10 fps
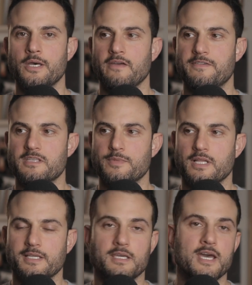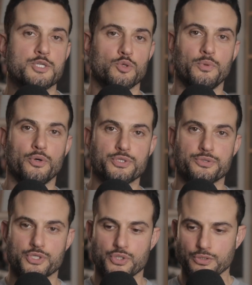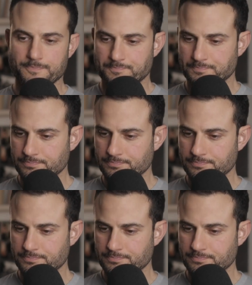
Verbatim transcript: If it's something like a casual portrait shoot,